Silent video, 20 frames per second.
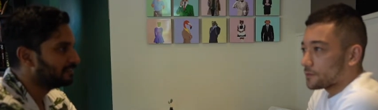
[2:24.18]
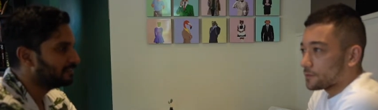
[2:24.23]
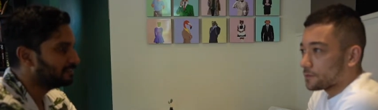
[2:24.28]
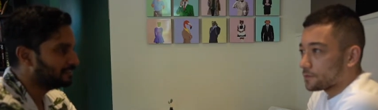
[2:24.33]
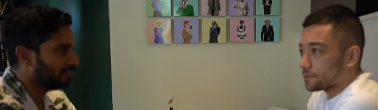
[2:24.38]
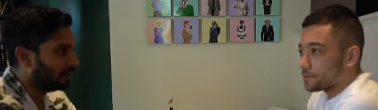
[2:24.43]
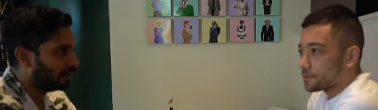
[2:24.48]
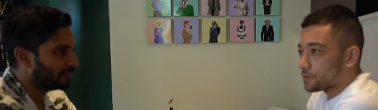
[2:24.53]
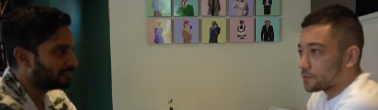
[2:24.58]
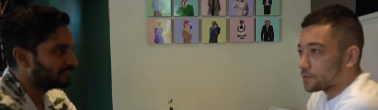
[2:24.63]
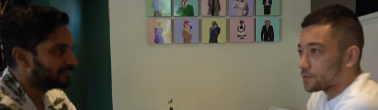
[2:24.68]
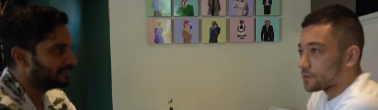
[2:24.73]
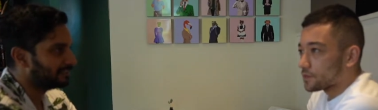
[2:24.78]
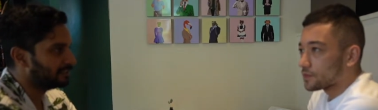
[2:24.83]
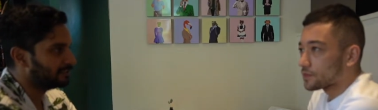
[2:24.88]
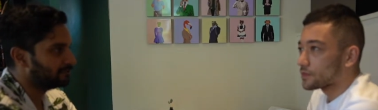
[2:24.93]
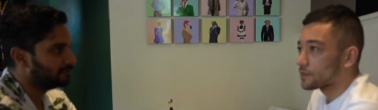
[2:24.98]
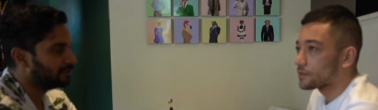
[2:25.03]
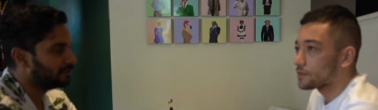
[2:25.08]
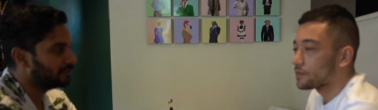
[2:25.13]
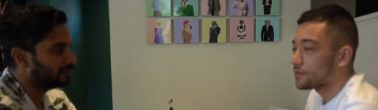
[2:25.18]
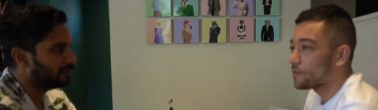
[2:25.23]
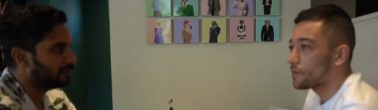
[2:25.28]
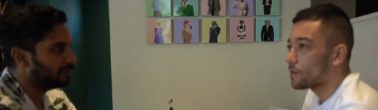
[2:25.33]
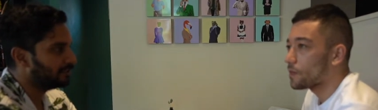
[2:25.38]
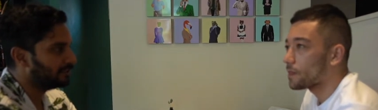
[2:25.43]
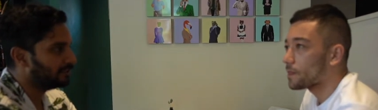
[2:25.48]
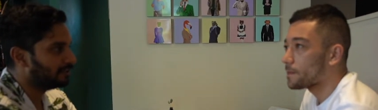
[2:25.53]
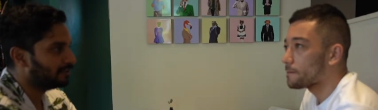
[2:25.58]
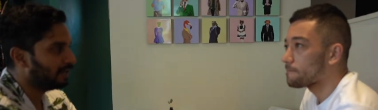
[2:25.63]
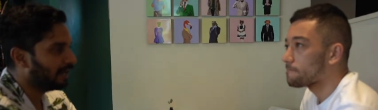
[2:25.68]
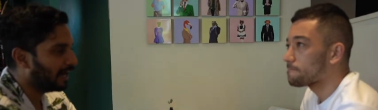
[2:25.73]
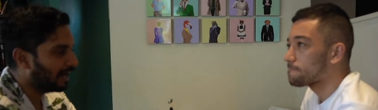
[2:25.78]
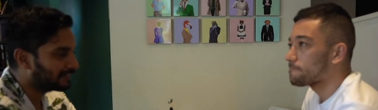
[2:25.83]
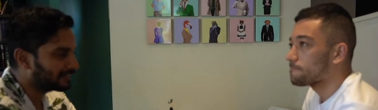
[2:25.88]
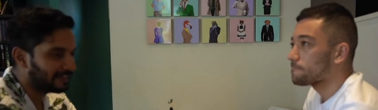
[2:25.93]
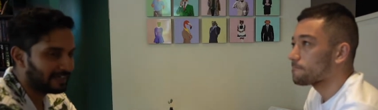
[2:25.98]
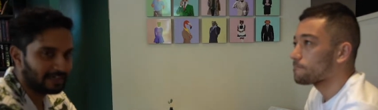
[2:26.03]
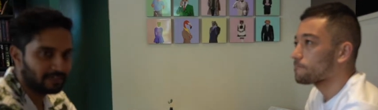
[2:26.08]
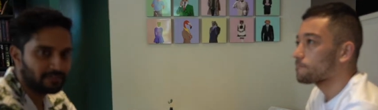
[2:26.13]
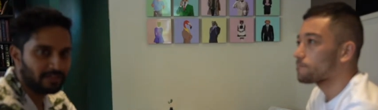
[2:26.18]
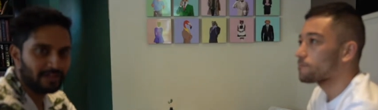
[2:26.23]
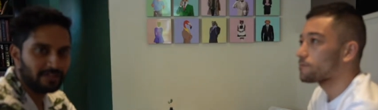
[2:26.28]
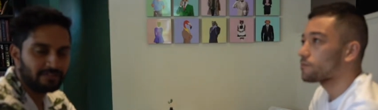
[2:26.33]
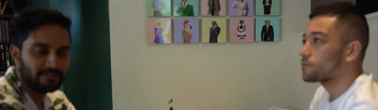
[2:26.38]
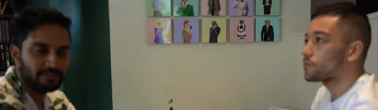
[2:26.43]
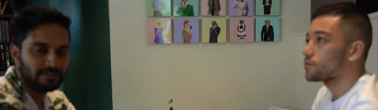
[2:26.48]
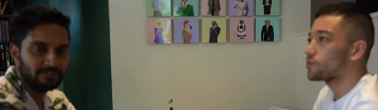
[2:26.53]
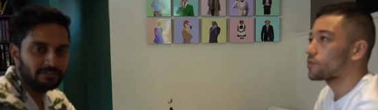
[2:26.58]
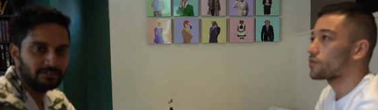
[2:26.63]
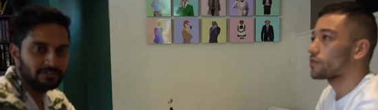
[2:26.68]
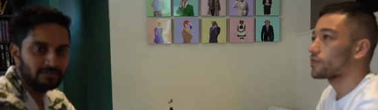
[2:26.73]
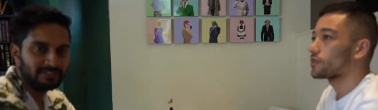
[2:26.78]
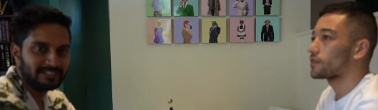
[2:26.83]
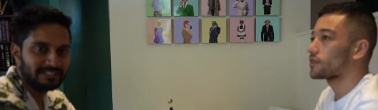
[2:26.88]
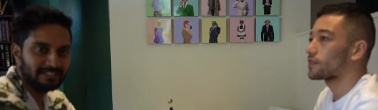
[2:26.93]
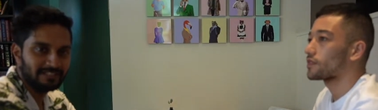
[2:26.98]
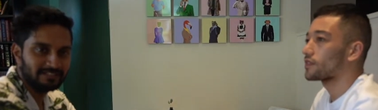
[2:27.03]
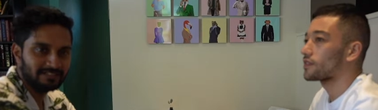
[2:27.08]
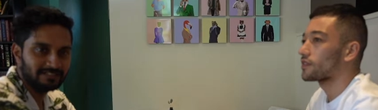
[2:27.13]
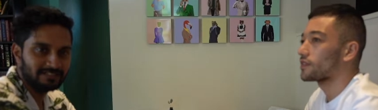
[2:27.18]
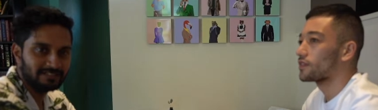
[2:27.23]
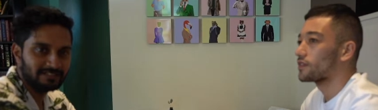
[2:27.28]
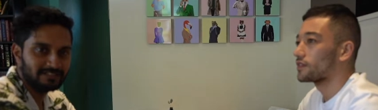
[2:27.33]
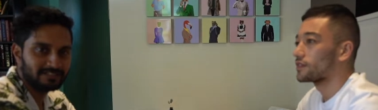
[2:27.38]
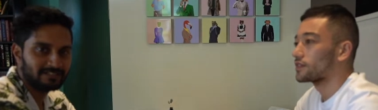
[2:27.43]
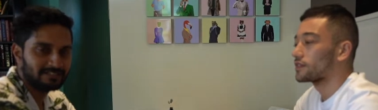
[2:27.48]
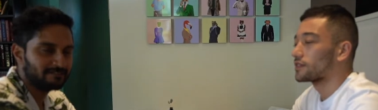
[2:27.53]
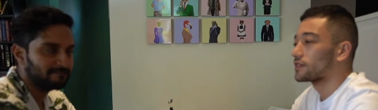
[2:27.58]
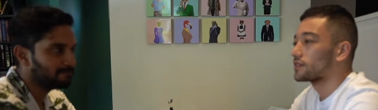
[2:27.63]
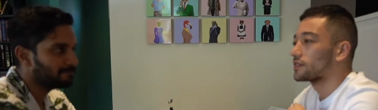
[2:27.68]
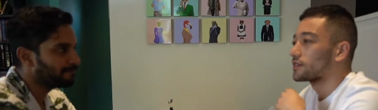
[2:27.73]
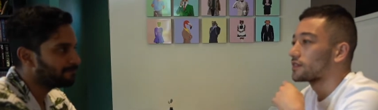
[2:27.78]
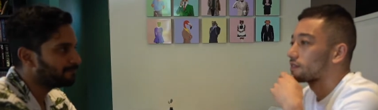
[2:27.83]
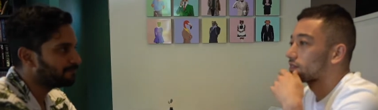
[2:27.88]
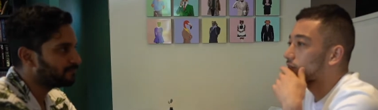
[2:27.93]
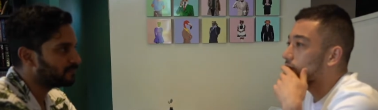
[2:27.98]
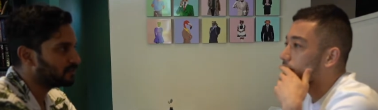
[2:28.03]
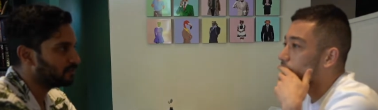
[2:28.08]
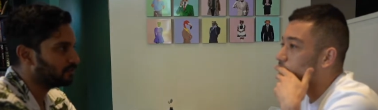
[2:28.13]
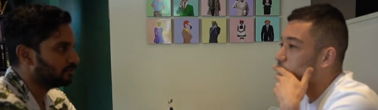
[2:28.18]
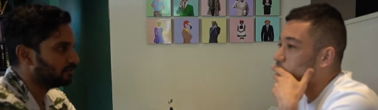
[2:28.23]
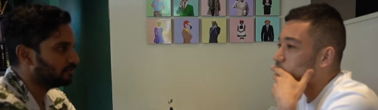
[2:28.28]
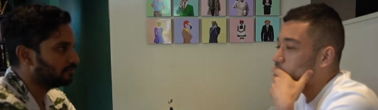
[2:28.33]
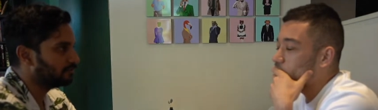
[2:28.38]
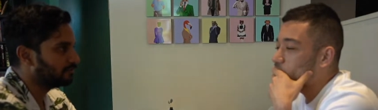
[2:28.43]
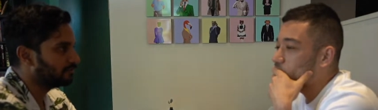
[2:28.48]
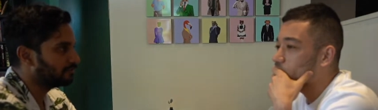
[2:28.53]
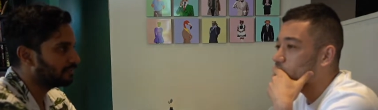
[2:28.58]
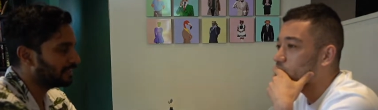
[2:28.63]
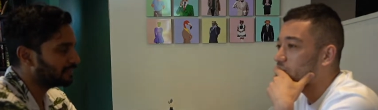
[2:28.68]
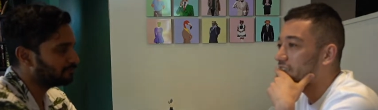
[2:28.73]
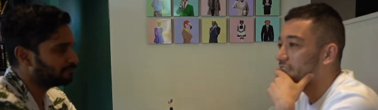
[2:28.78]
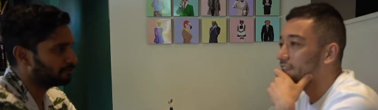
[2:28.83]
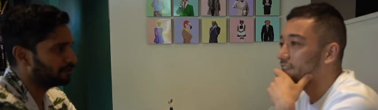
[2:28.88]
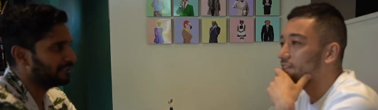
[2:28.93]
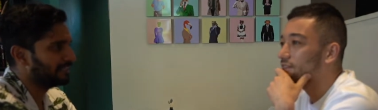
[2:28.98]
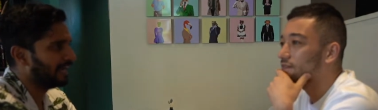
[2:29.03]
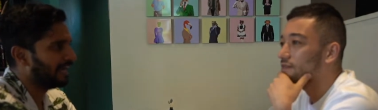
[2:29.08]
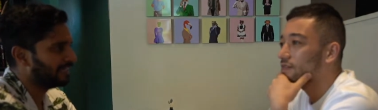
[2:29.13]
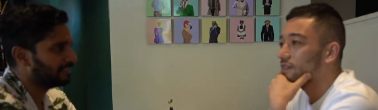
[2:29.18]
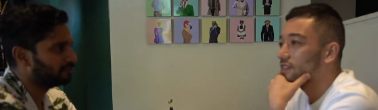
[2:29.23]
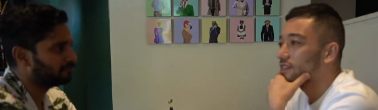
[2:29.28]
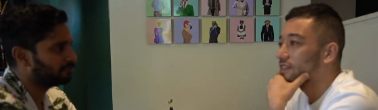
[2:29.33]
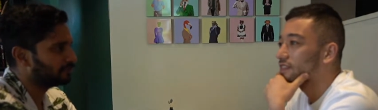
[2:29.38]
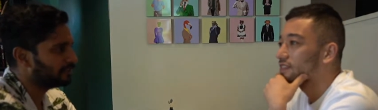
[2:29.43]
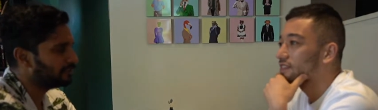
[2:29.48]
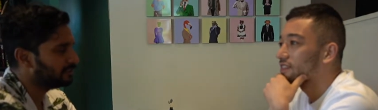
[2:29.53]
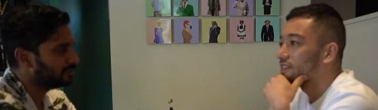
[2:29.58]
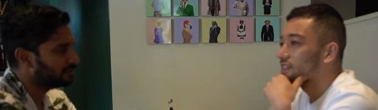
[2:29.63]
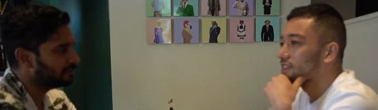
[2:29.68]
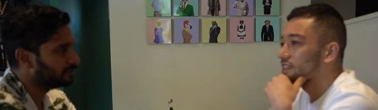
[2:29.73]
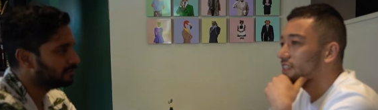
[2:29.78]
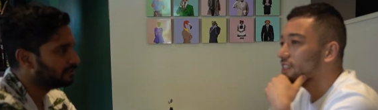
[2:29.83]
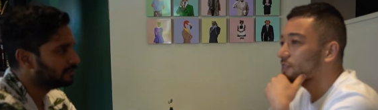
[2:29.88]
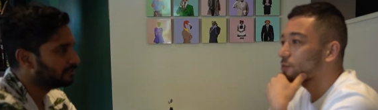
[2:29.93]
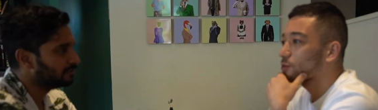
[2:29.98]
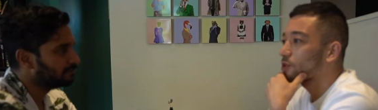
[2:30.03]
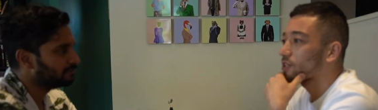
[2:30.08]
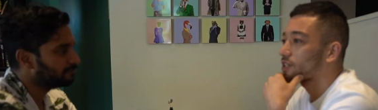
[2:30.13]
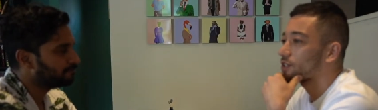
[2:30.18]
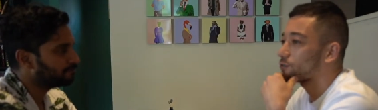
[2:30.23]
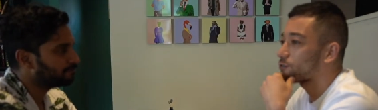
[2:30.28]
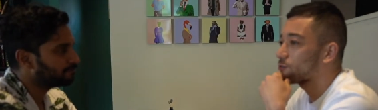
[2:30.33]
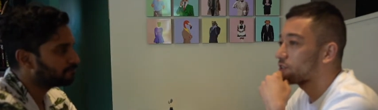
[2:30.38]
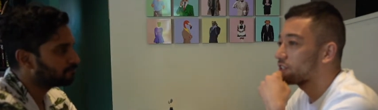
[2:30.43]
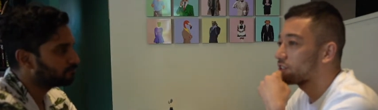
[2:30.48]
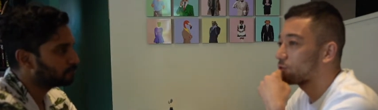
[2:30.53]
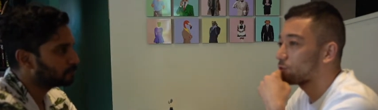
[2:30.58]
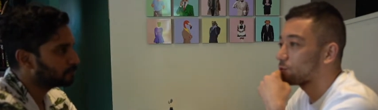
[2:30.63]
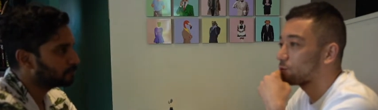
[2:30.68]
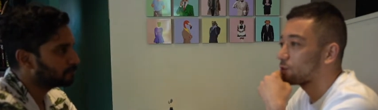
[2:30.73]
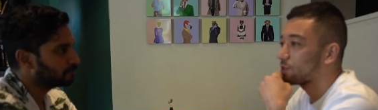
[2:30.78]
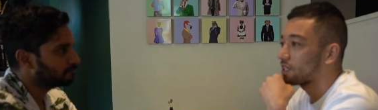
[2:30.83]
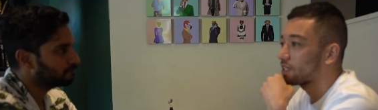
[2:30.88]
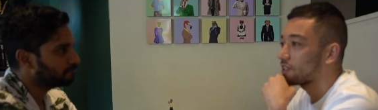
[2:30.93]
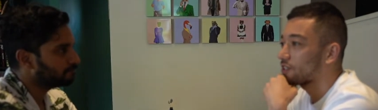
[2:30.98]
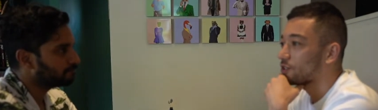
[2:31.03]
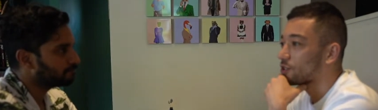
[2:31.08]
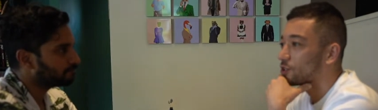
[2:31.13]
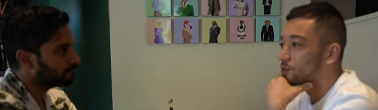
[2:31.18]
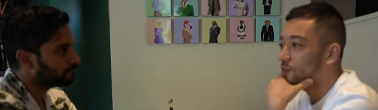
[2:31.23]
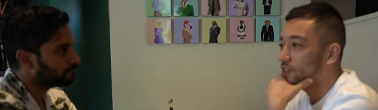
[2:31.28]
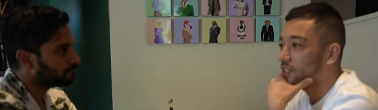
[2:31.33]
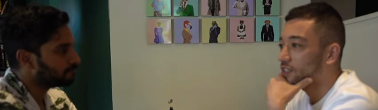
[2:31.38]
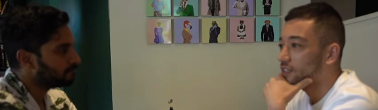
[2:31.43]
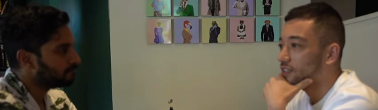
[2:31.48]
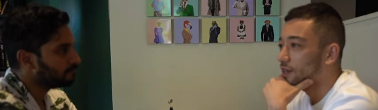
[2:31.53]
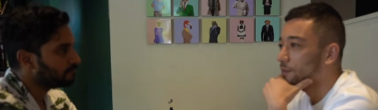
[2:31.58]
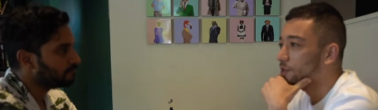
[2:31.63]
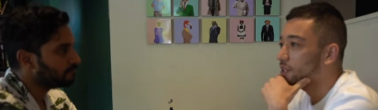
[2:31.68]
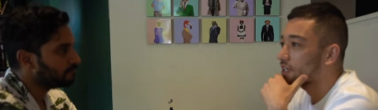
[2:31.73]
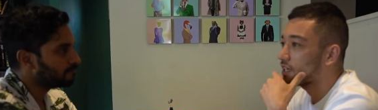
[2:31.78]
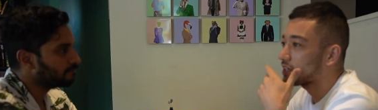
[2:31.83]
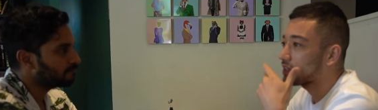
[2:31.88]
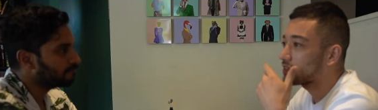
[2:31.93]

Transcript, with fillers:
Speaker 1: dancing, but the haka that the New Zealanders do, that's yeah. pretty angry, isn't it? That's
Speaker 2: more like a ritual. I don't know if that's. I mean, I